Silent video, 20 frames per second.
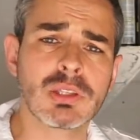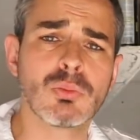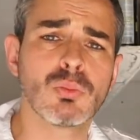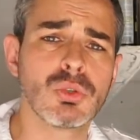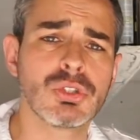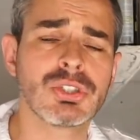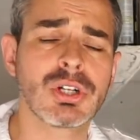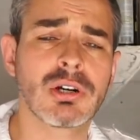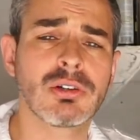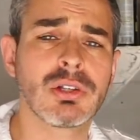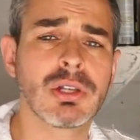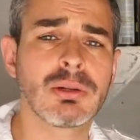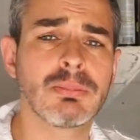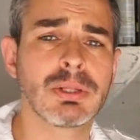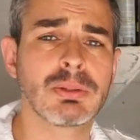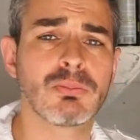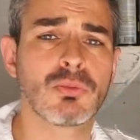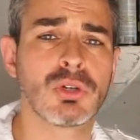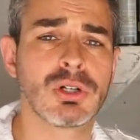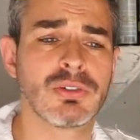which are a little
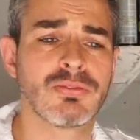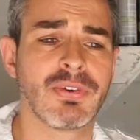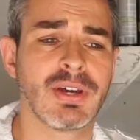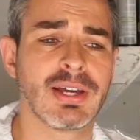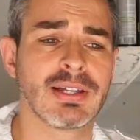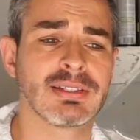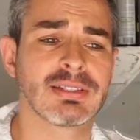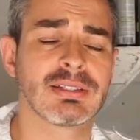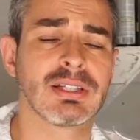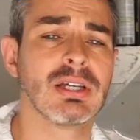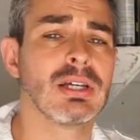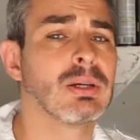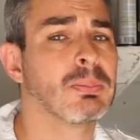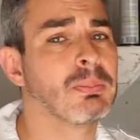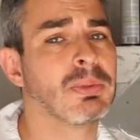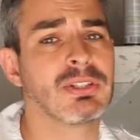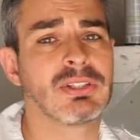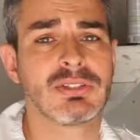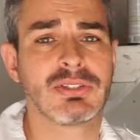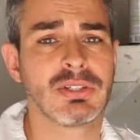bit more advanced,
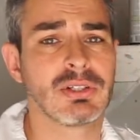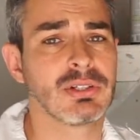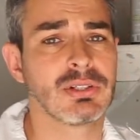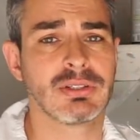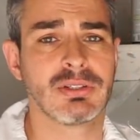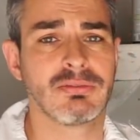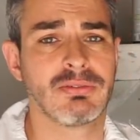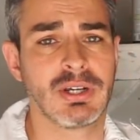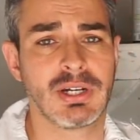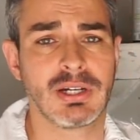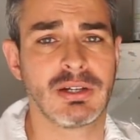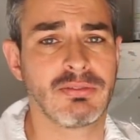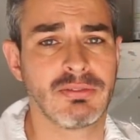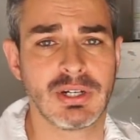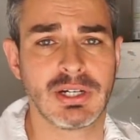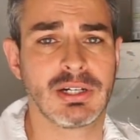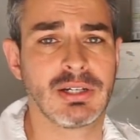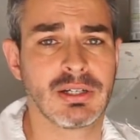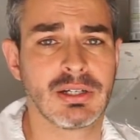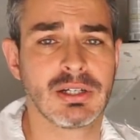but still in the very,
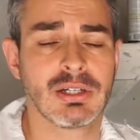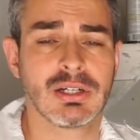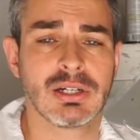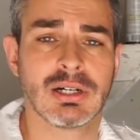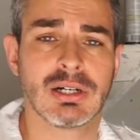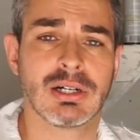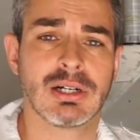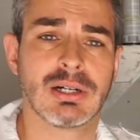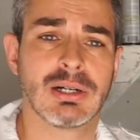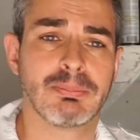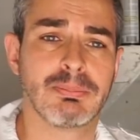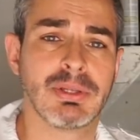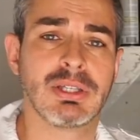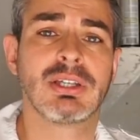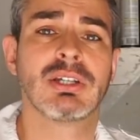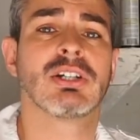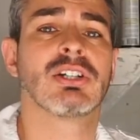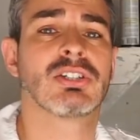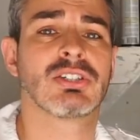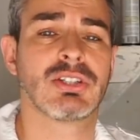very uh,
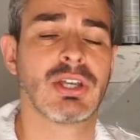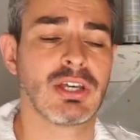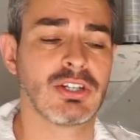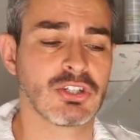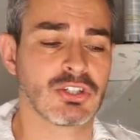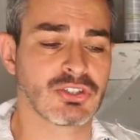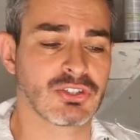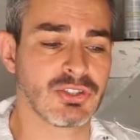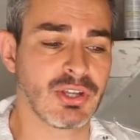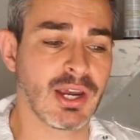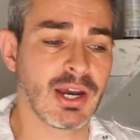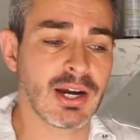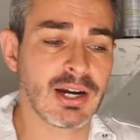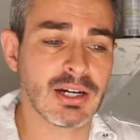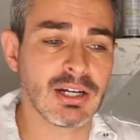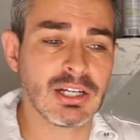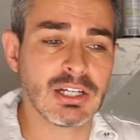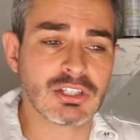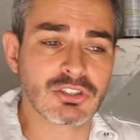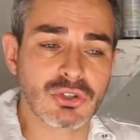beginner stages
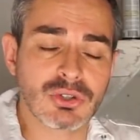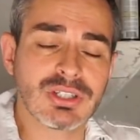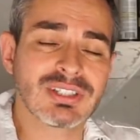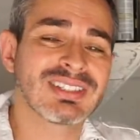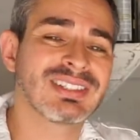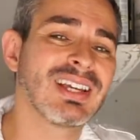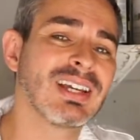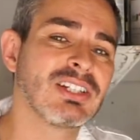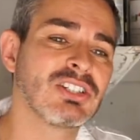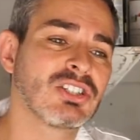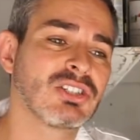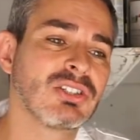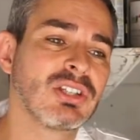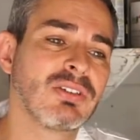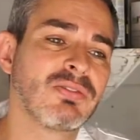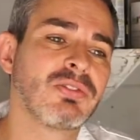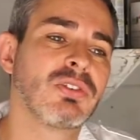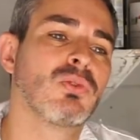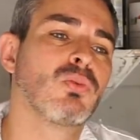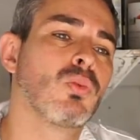there. So essentially,
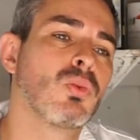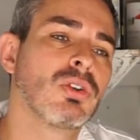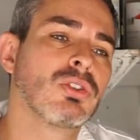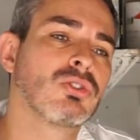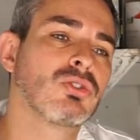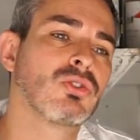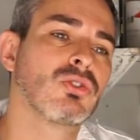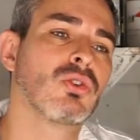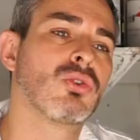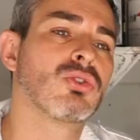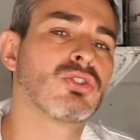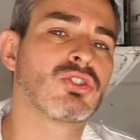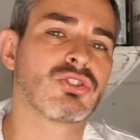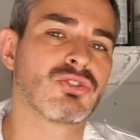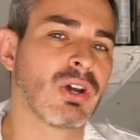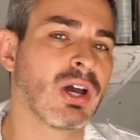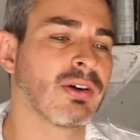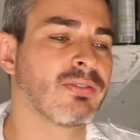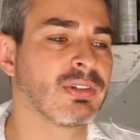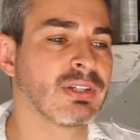if you want to go
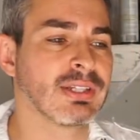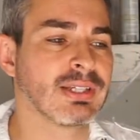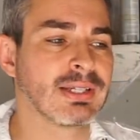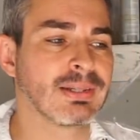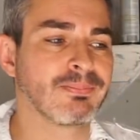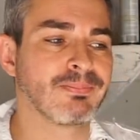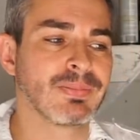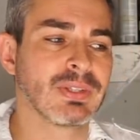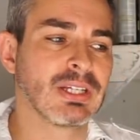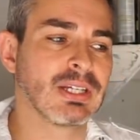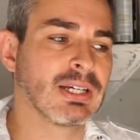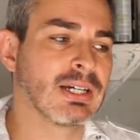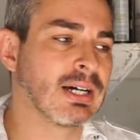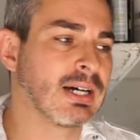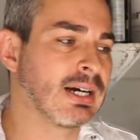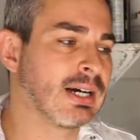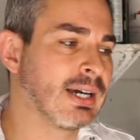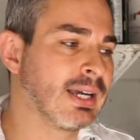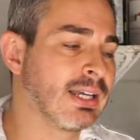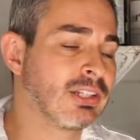traveling
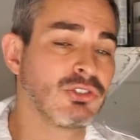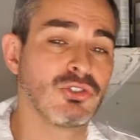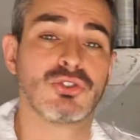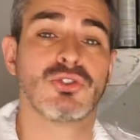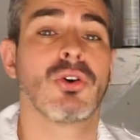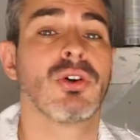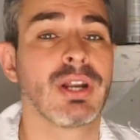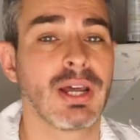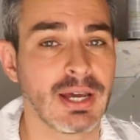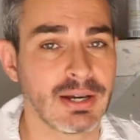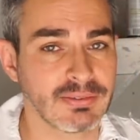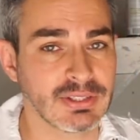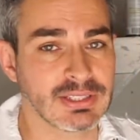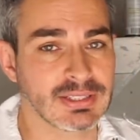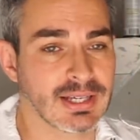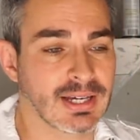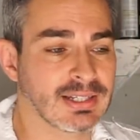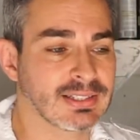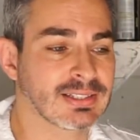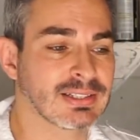uh, and you don't have a
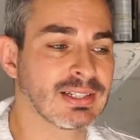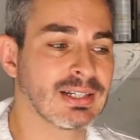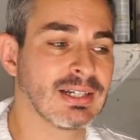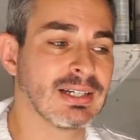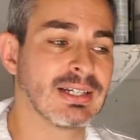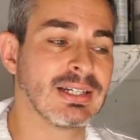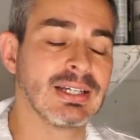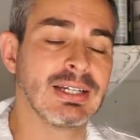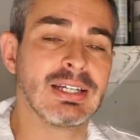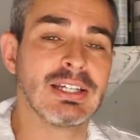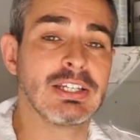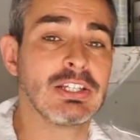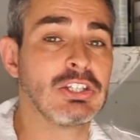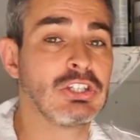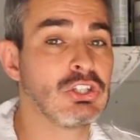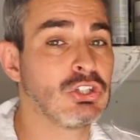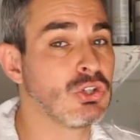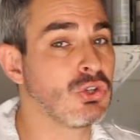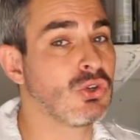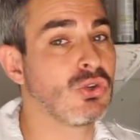Tesla,
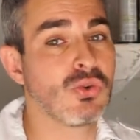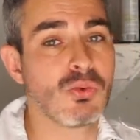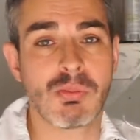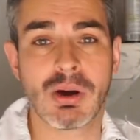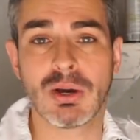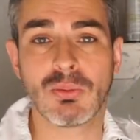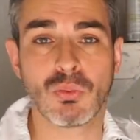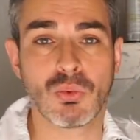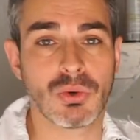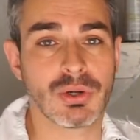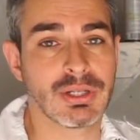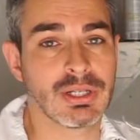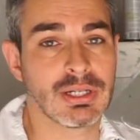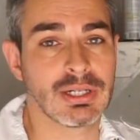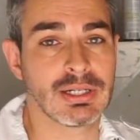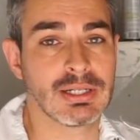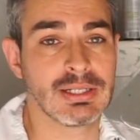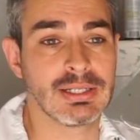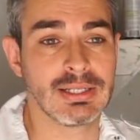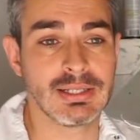you might want
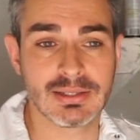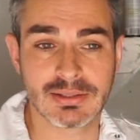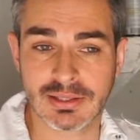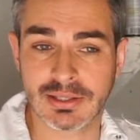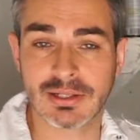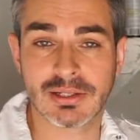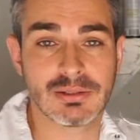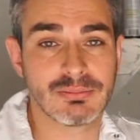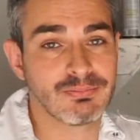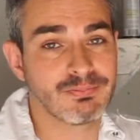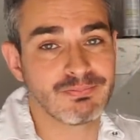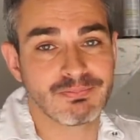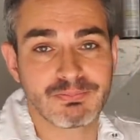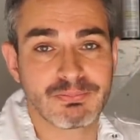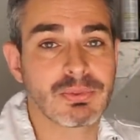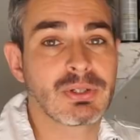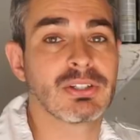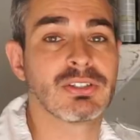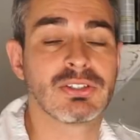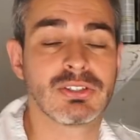to either
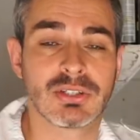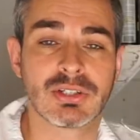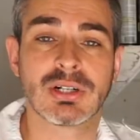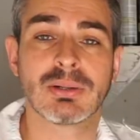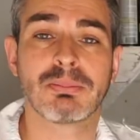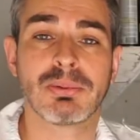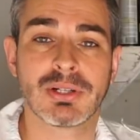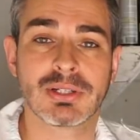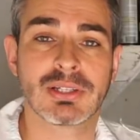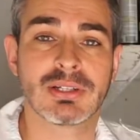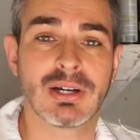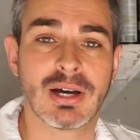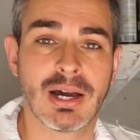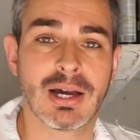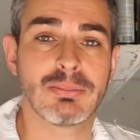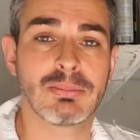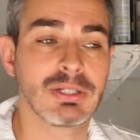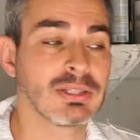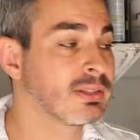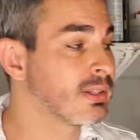consider a plug-in
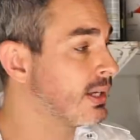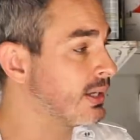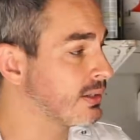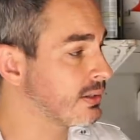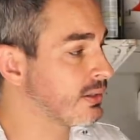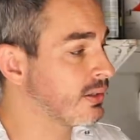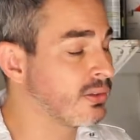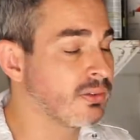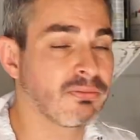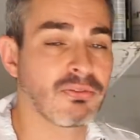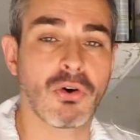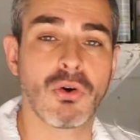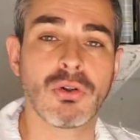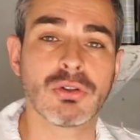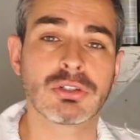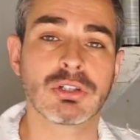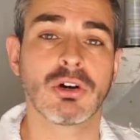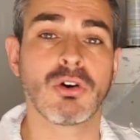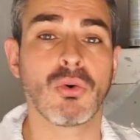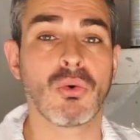hybrid like the
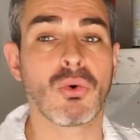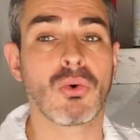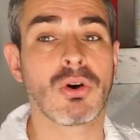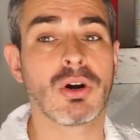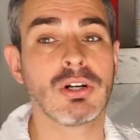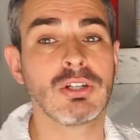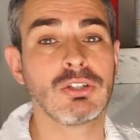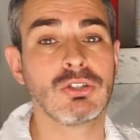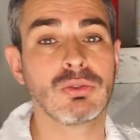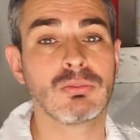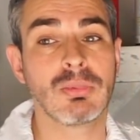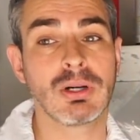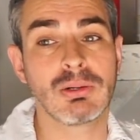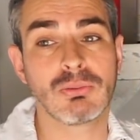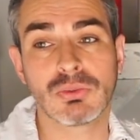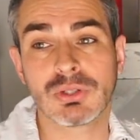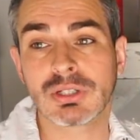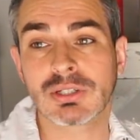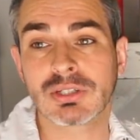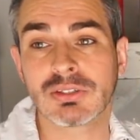Volt, or you might
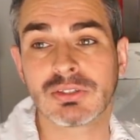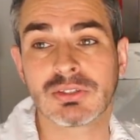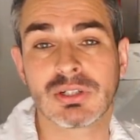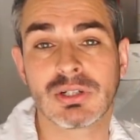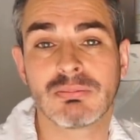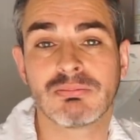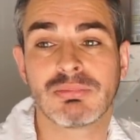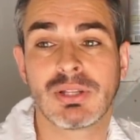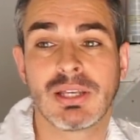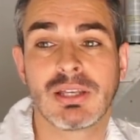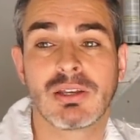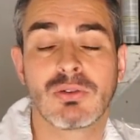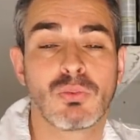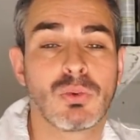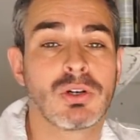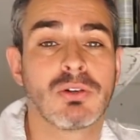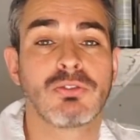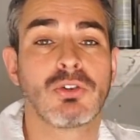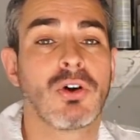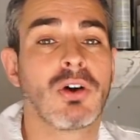want to consider taking
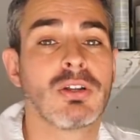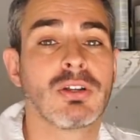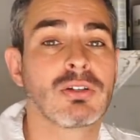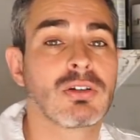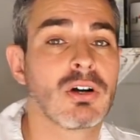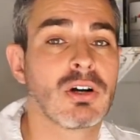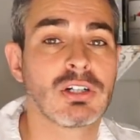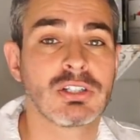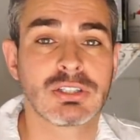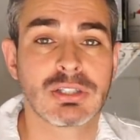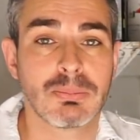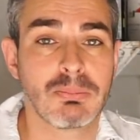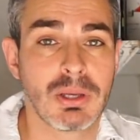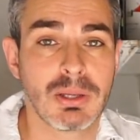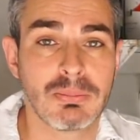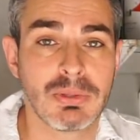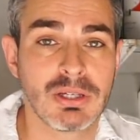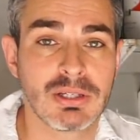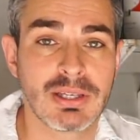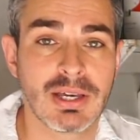one of your other cars that
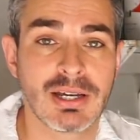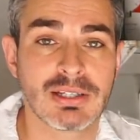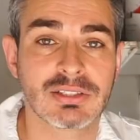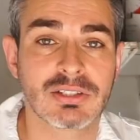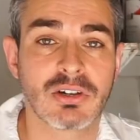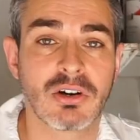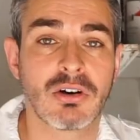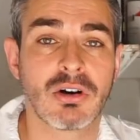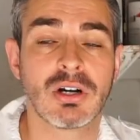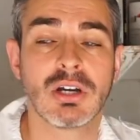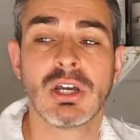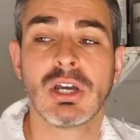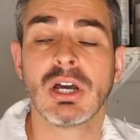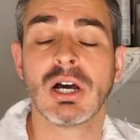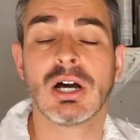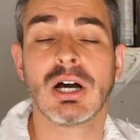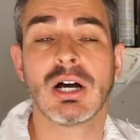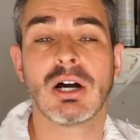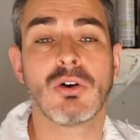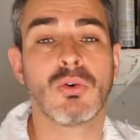may be a gas car
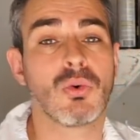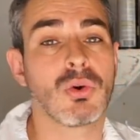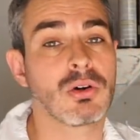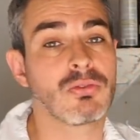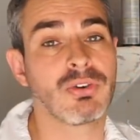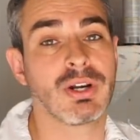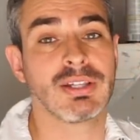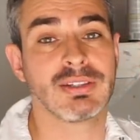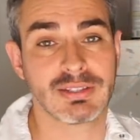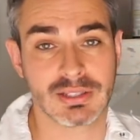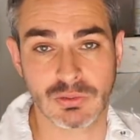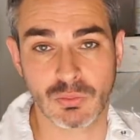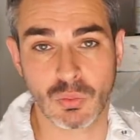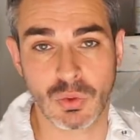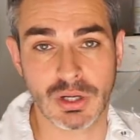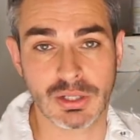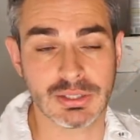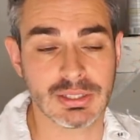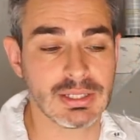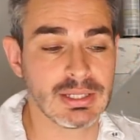uh, or renting
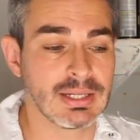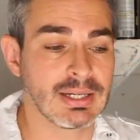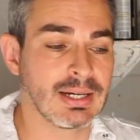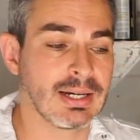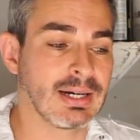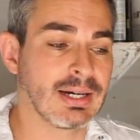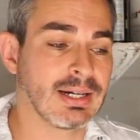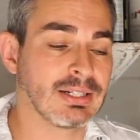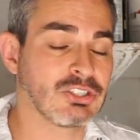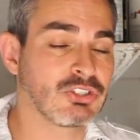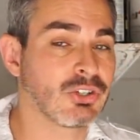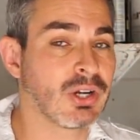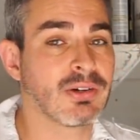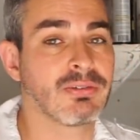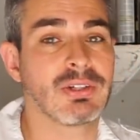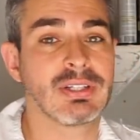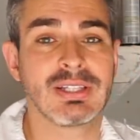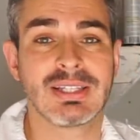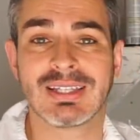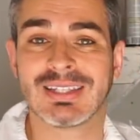one. Uh,
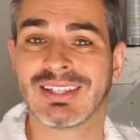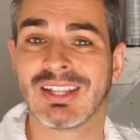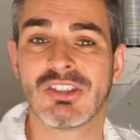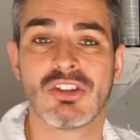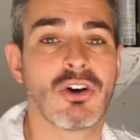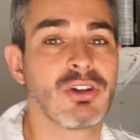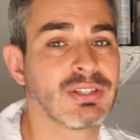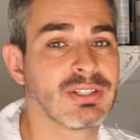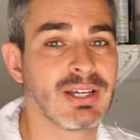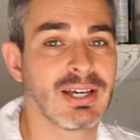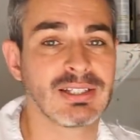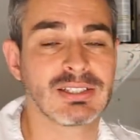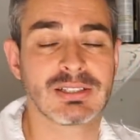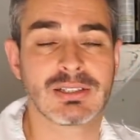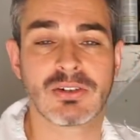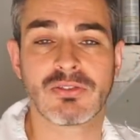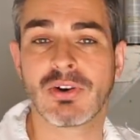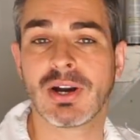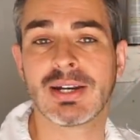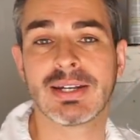traveling in a
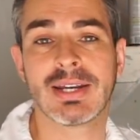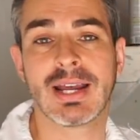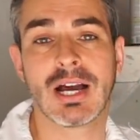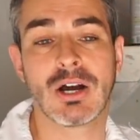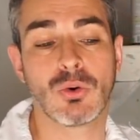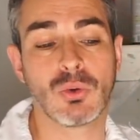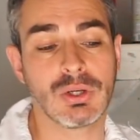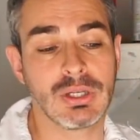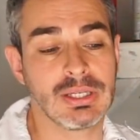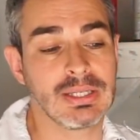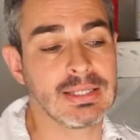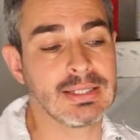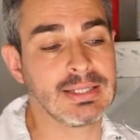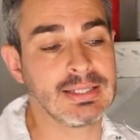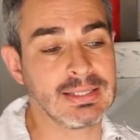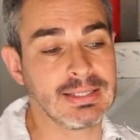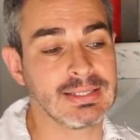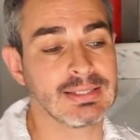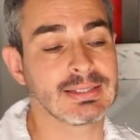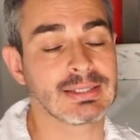non-Tesla right now, it
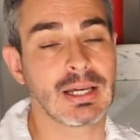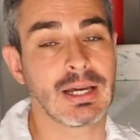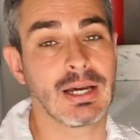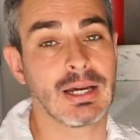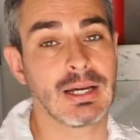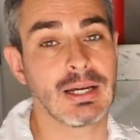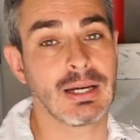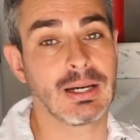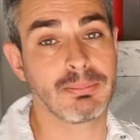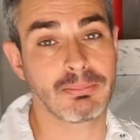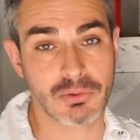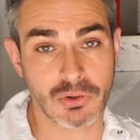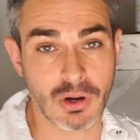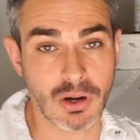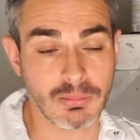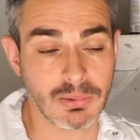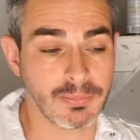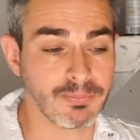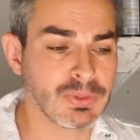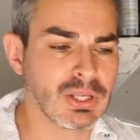is a, a,
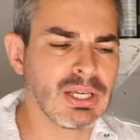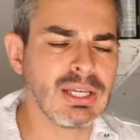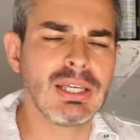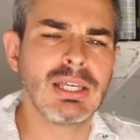problem.